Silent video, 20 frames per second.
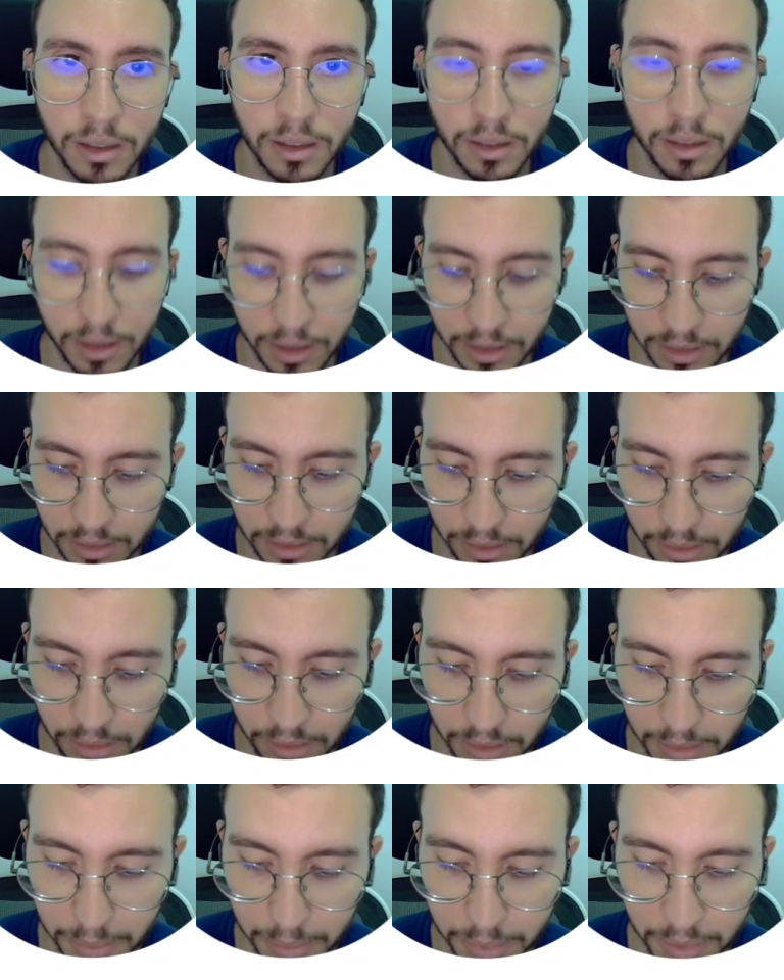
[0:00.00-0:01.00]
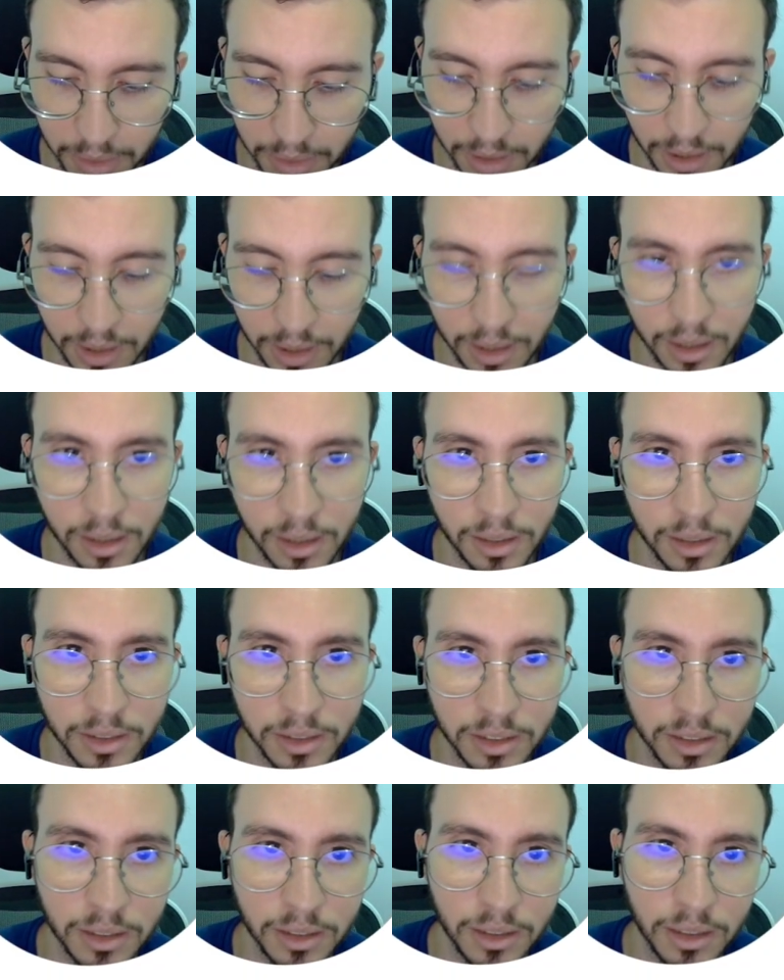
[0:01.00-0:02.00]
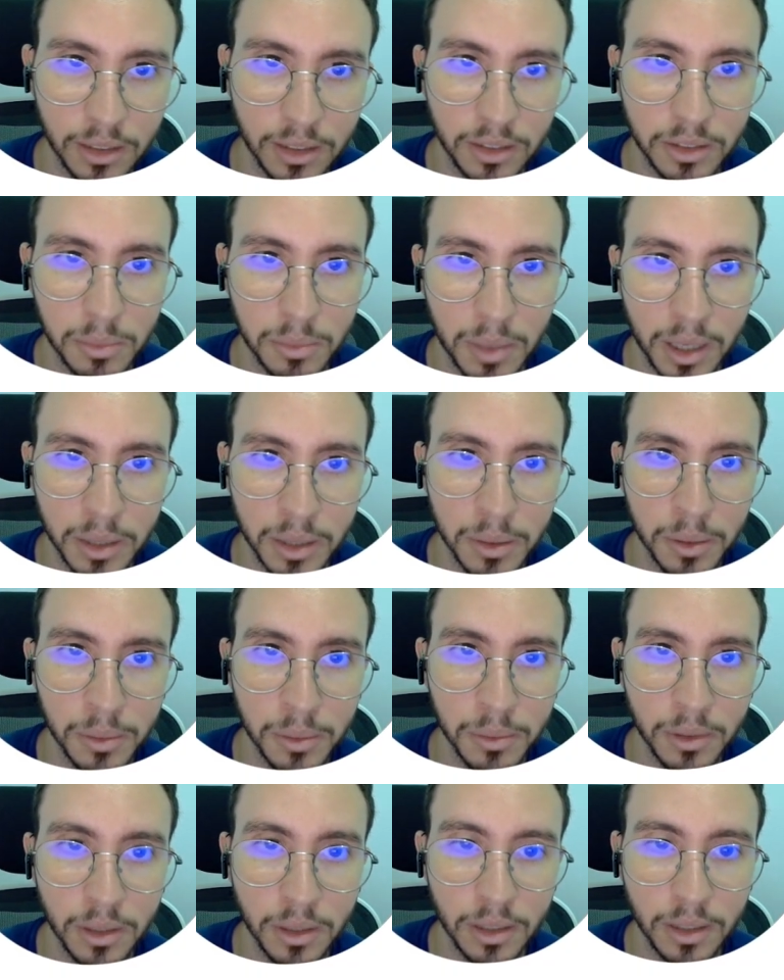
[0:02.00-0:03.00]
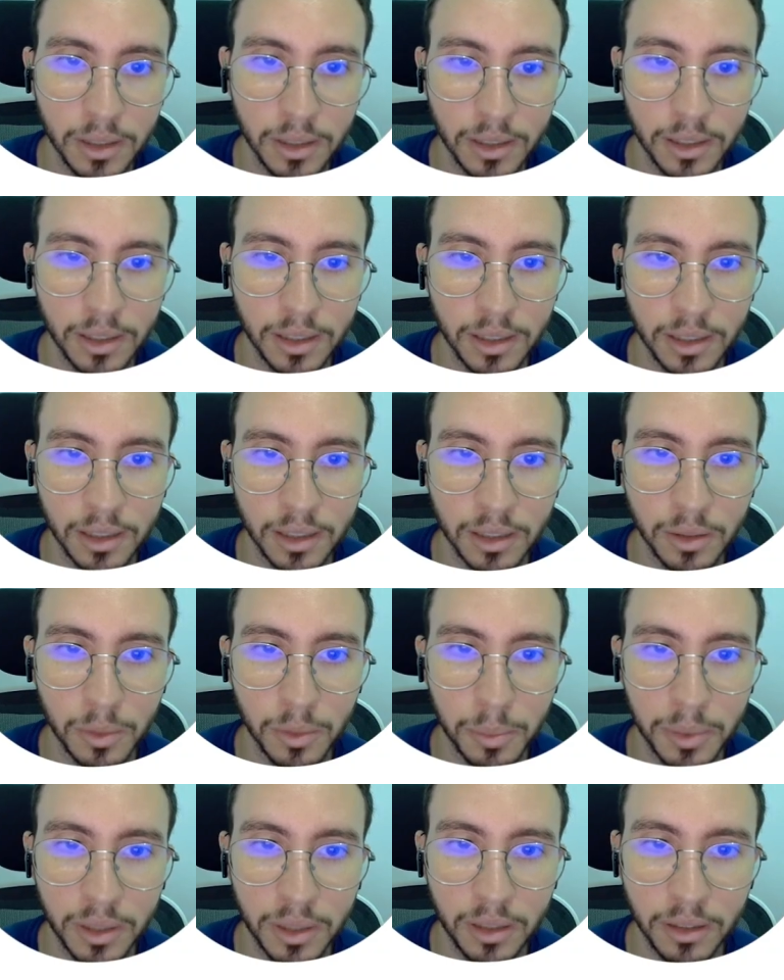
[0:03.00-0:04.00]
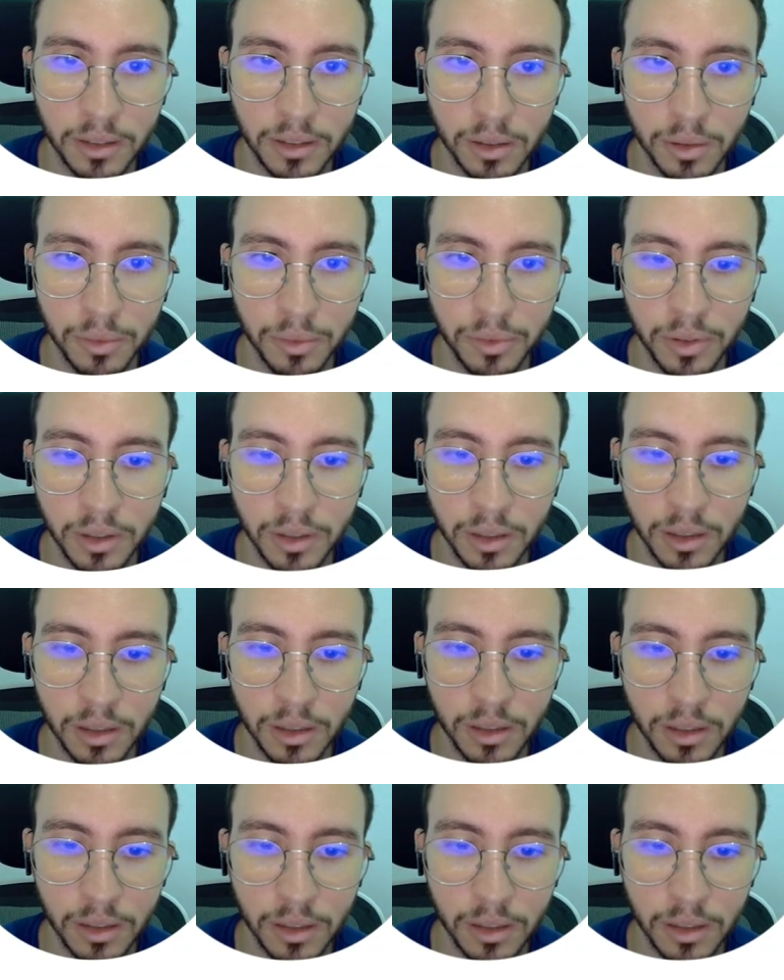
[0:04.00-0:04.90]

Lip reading: Let's only put like a smile. Update the config.